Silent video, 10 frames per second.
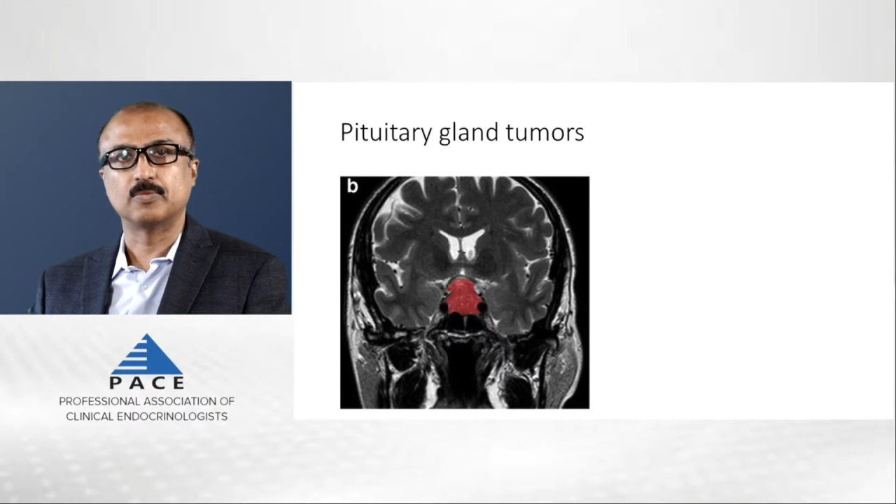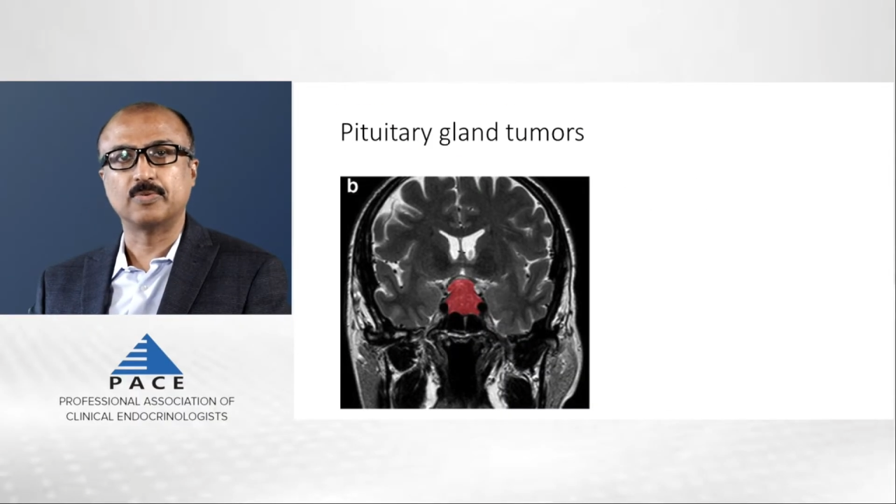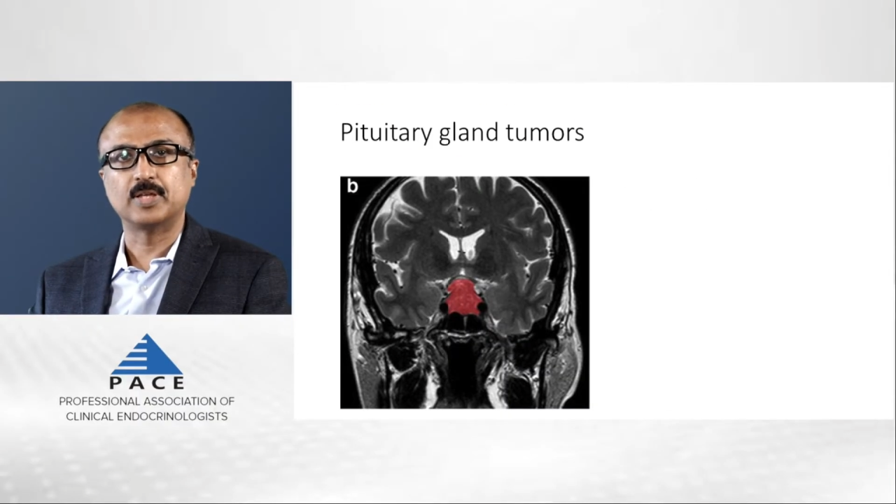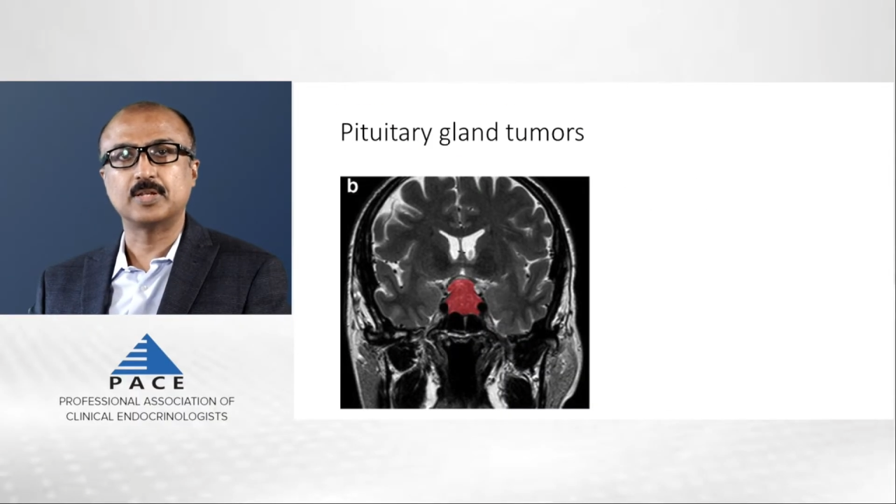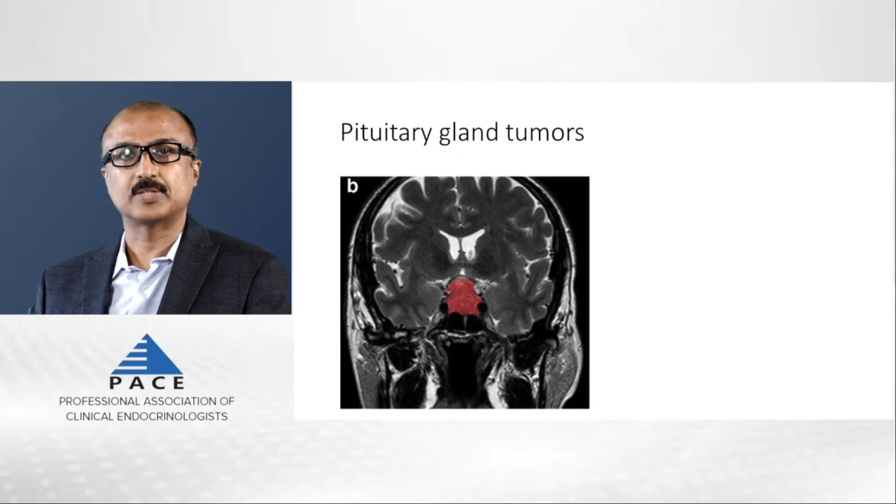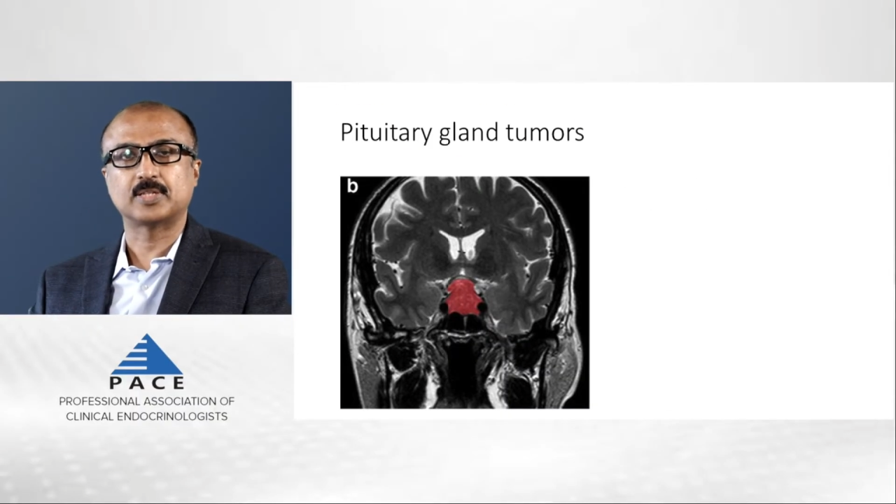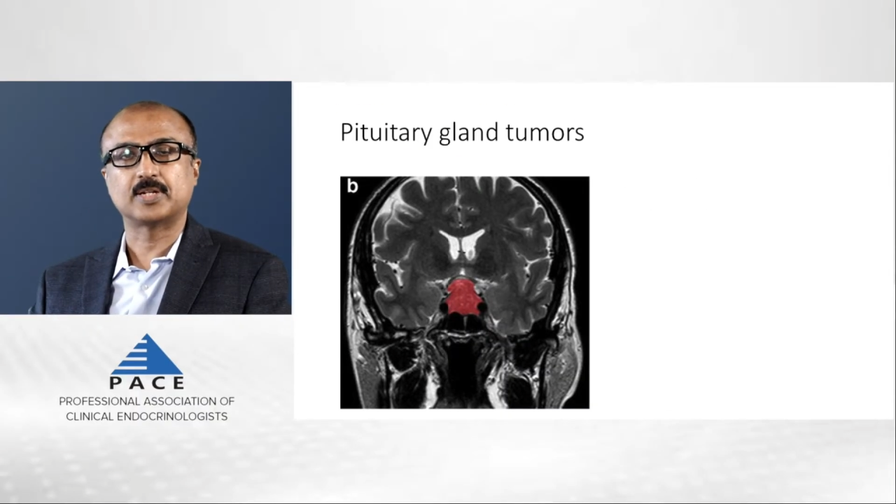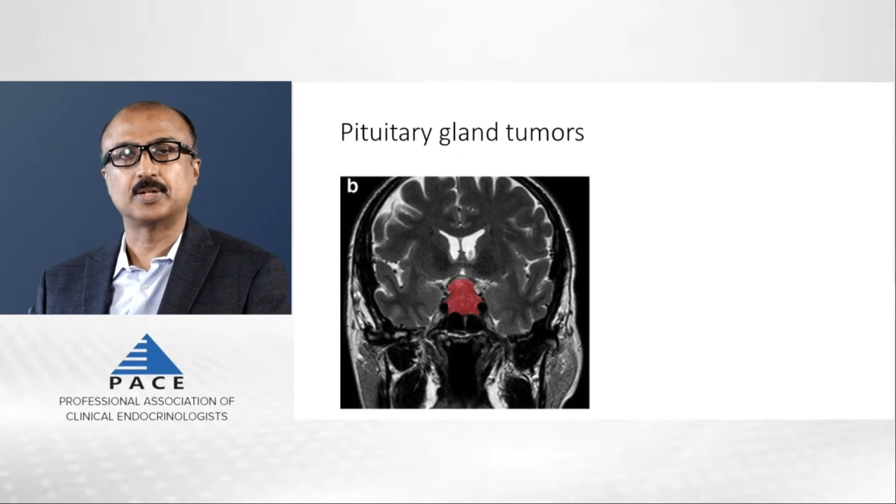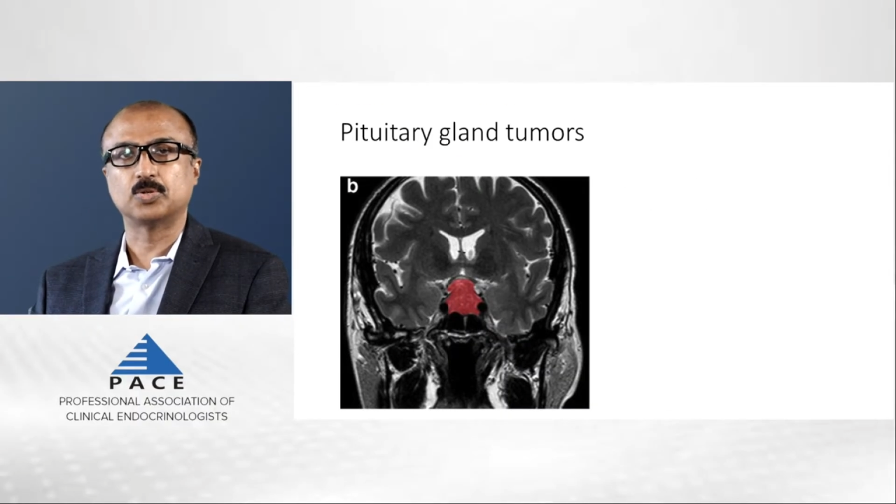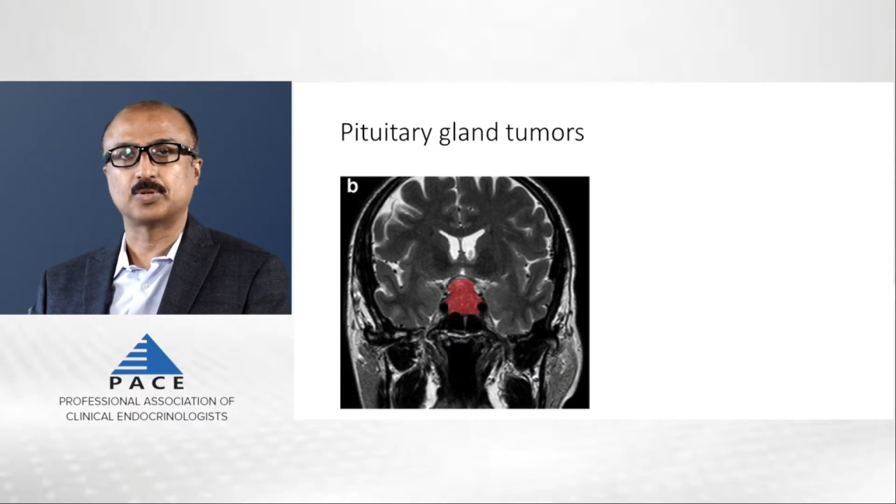various
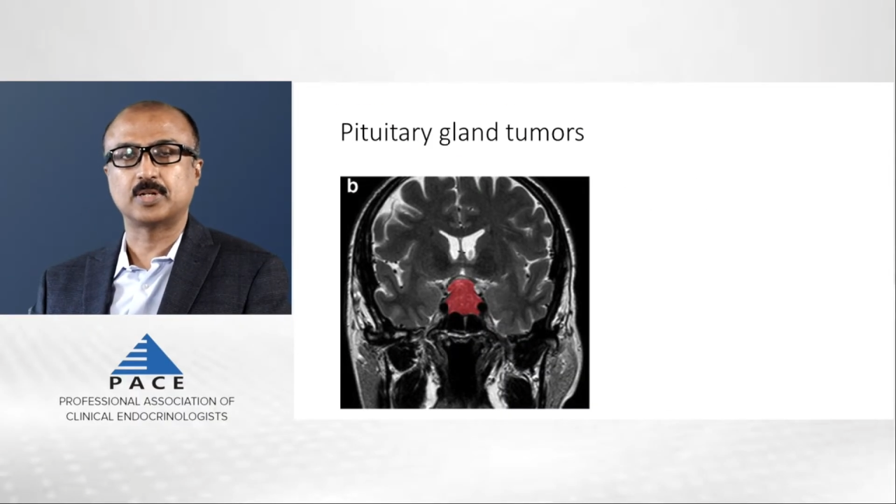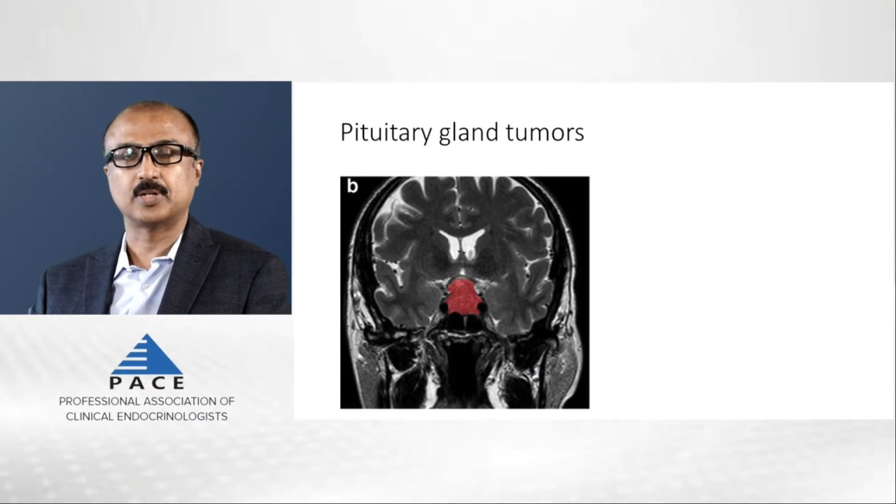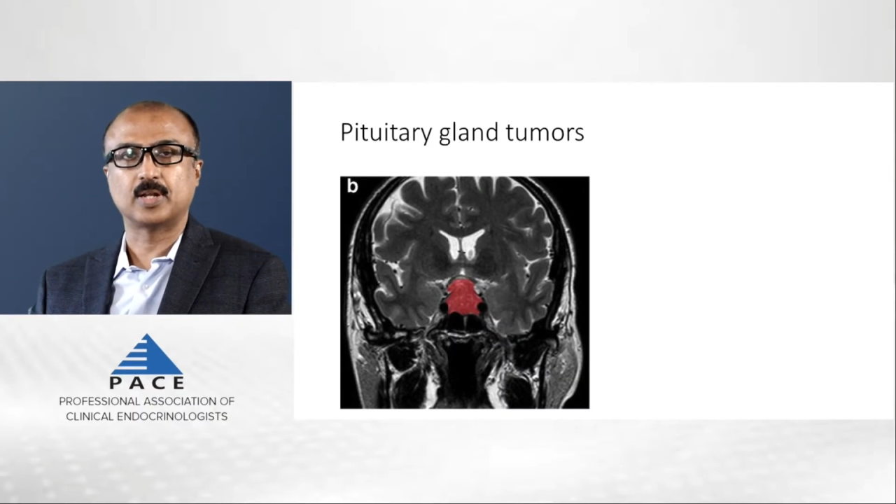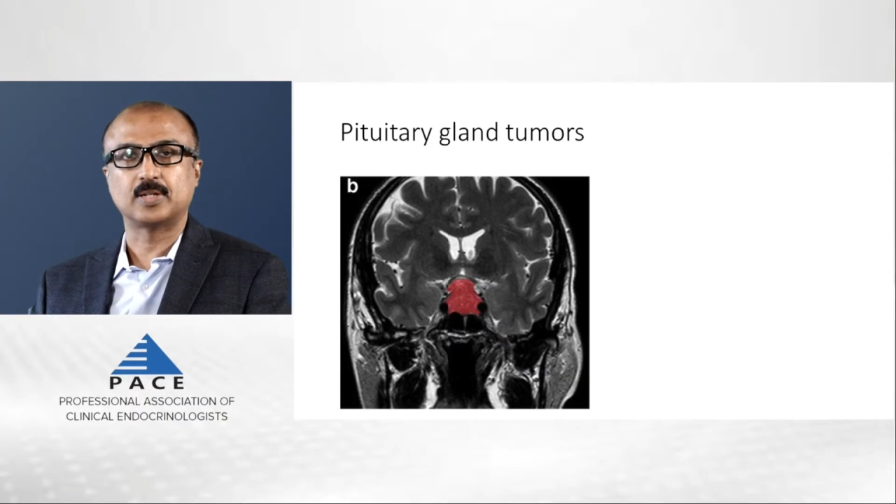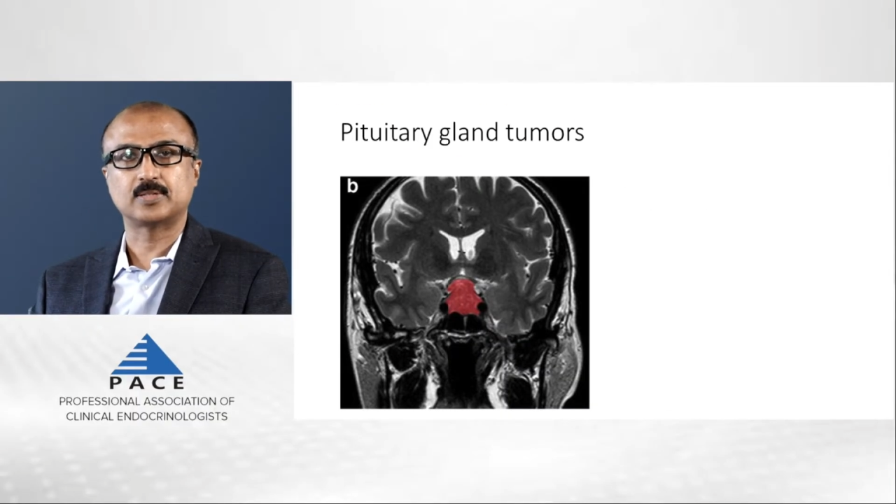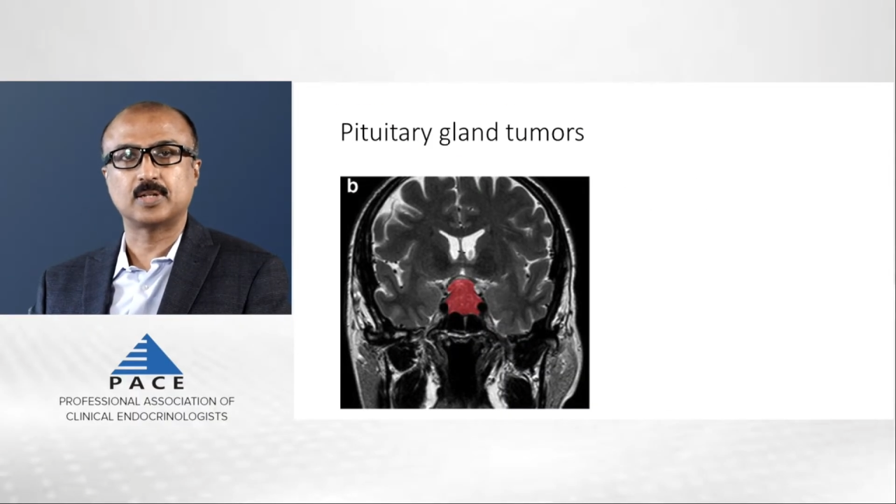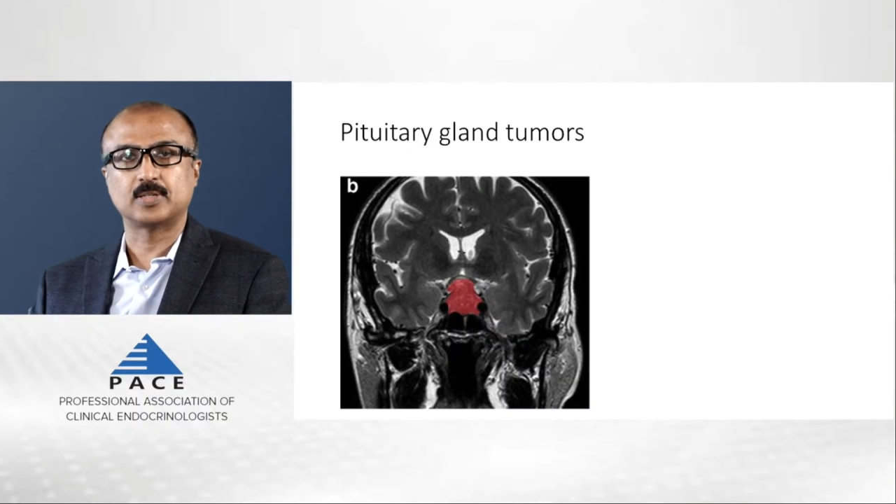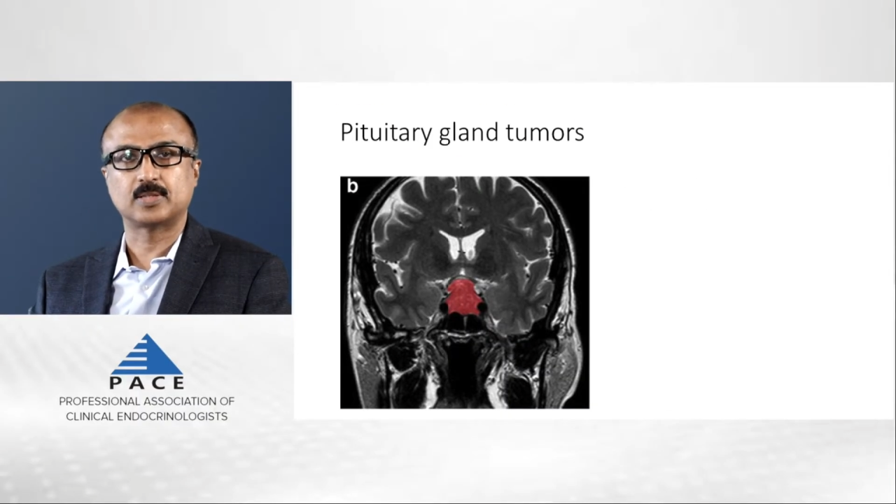other endocrine glands like the